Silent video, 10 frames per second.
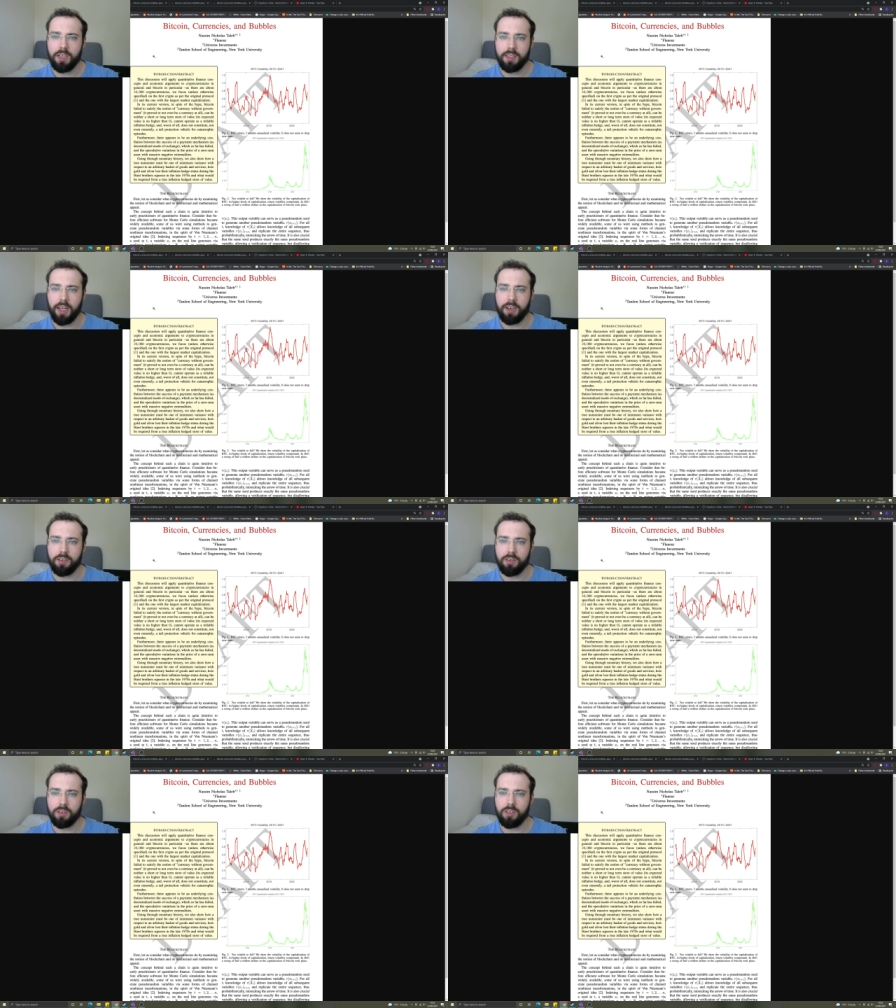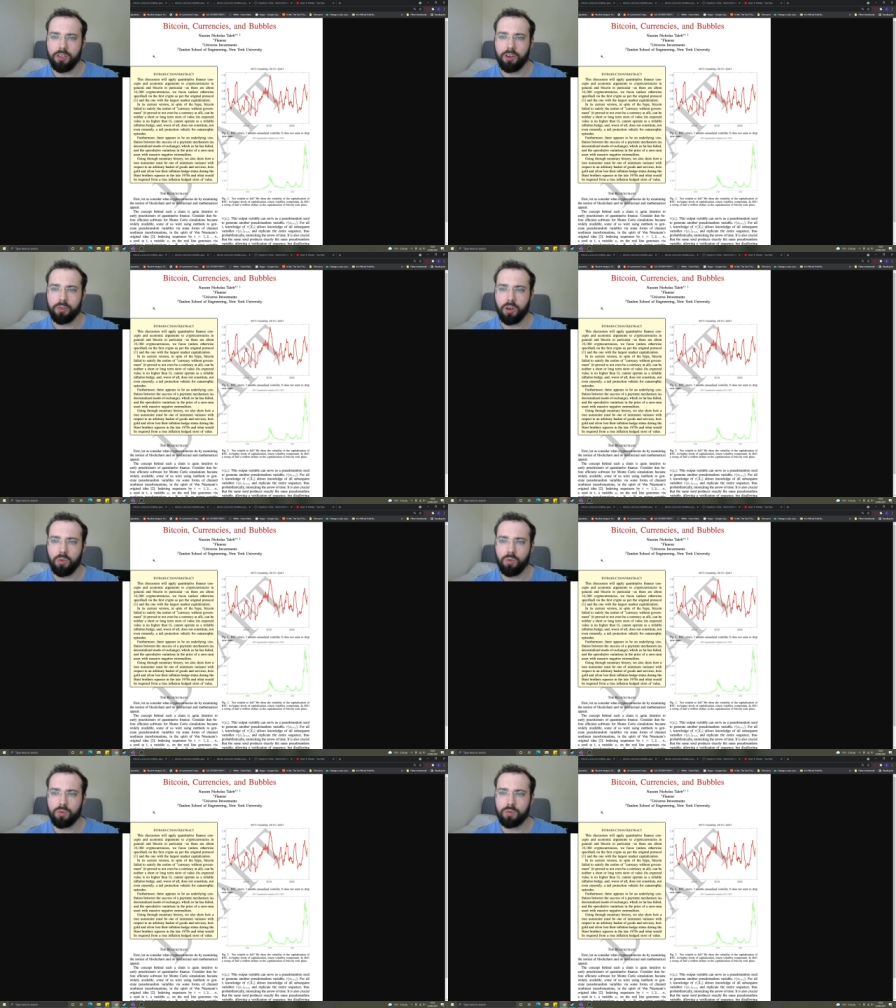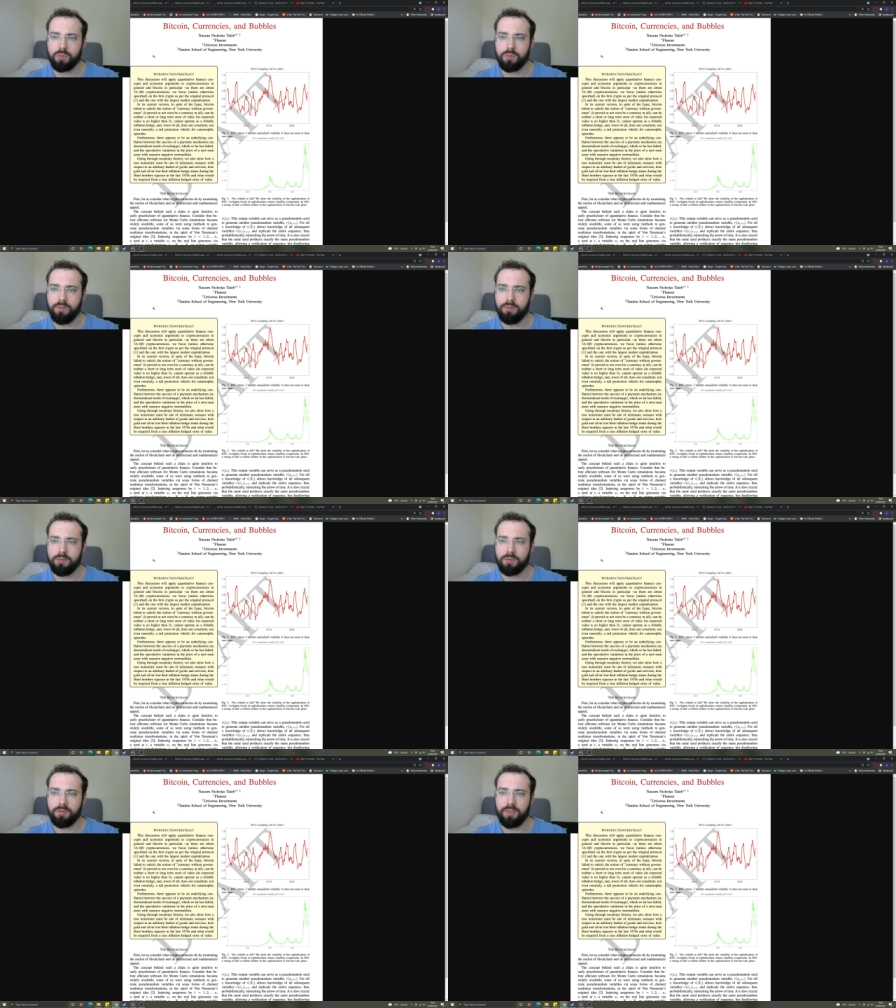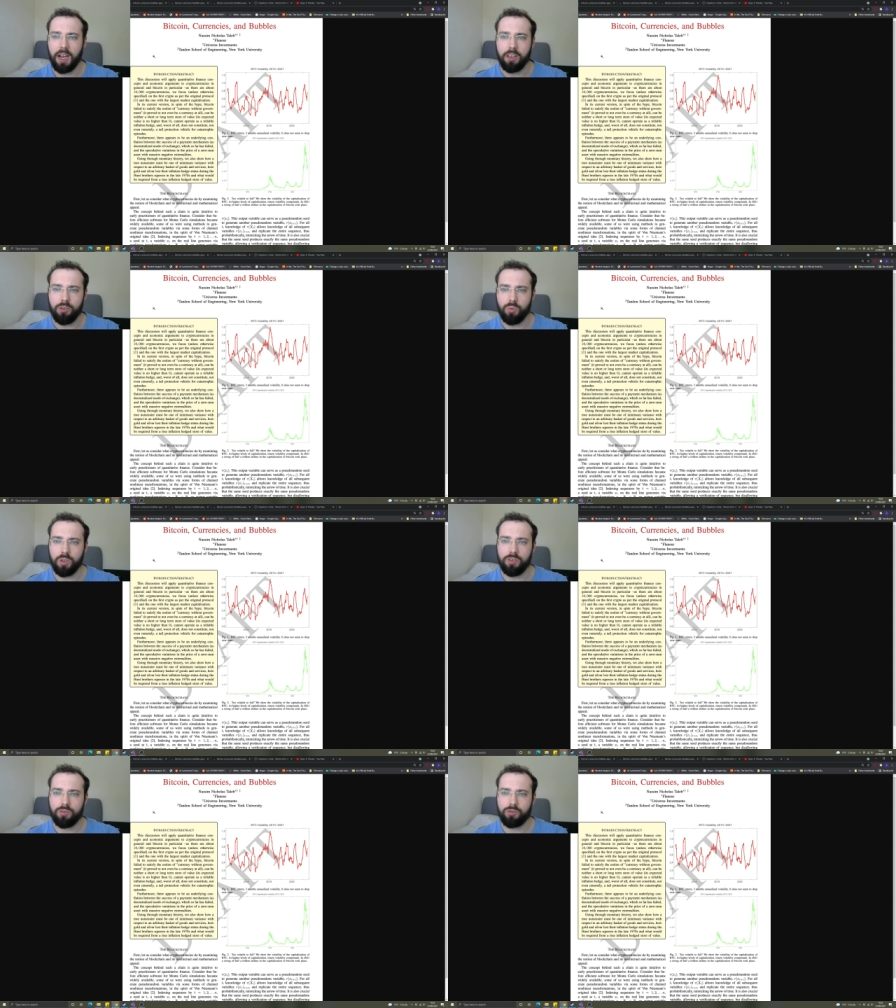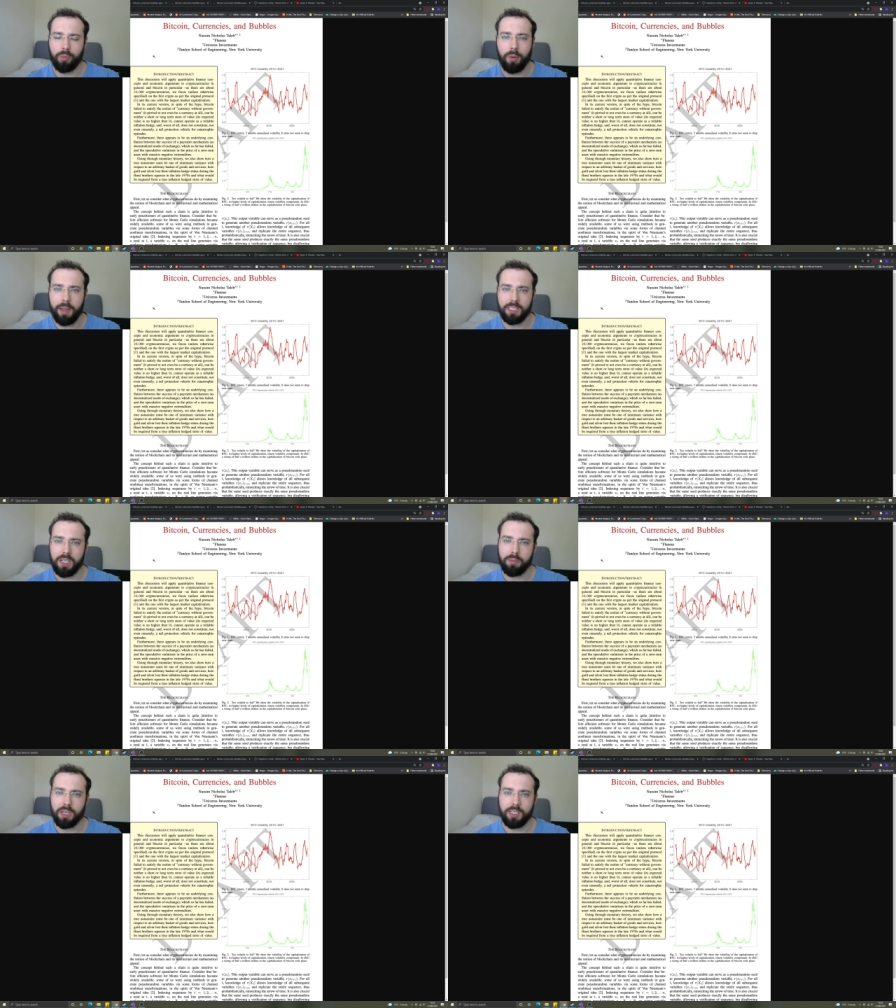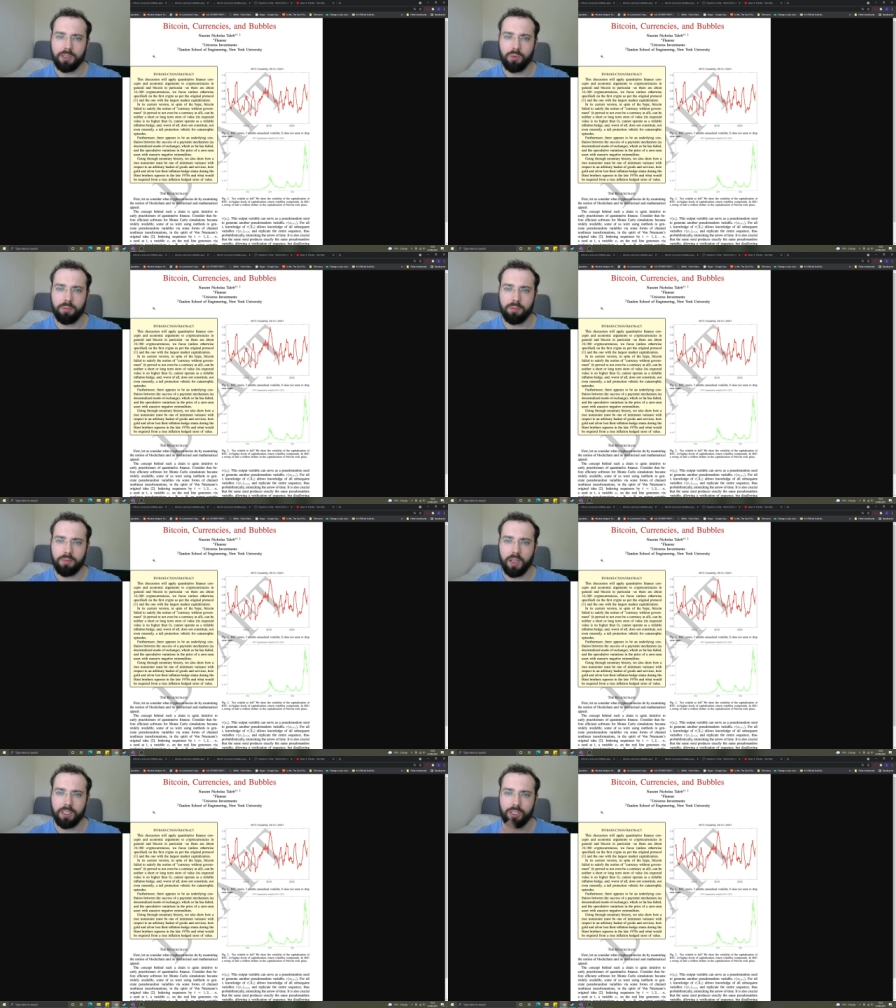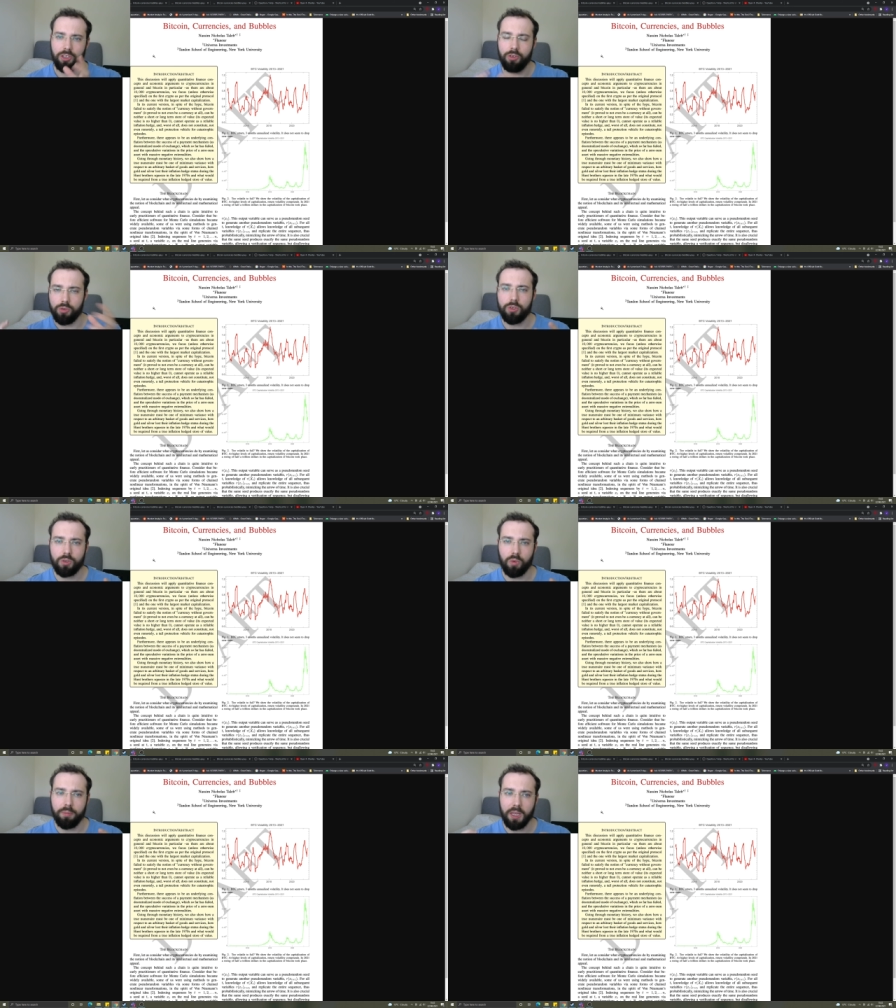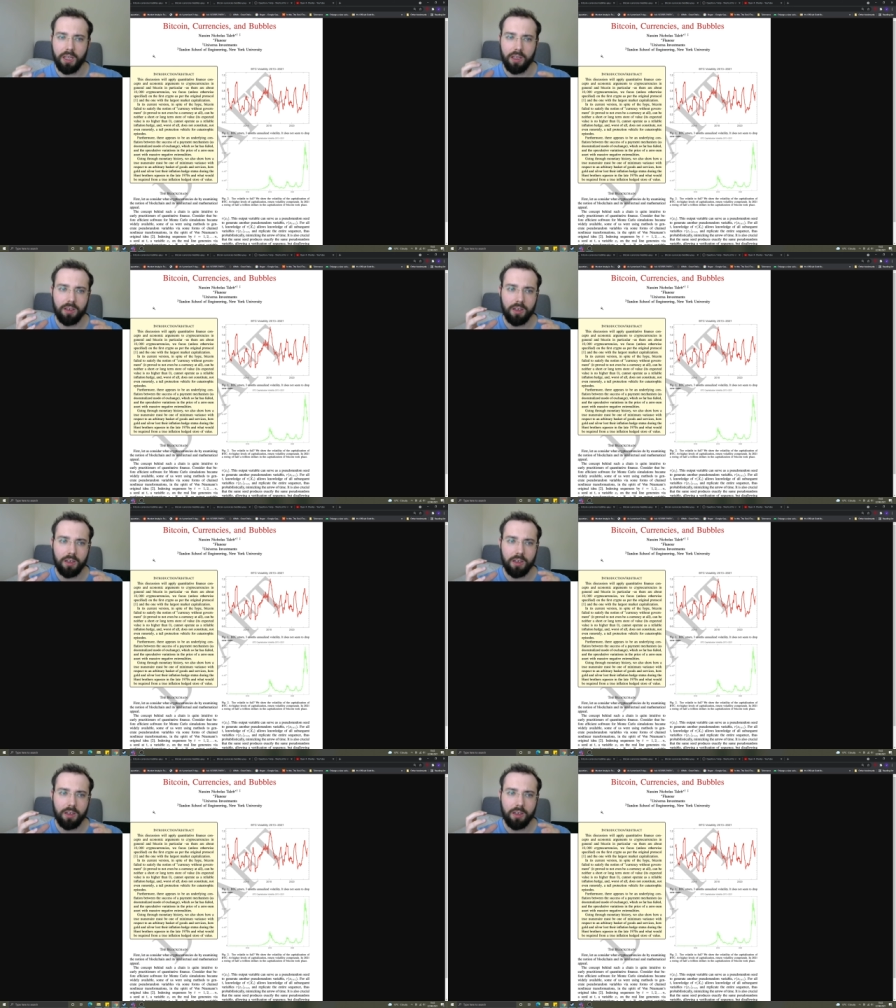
then you know gold value would drop immensely because it would its use would be,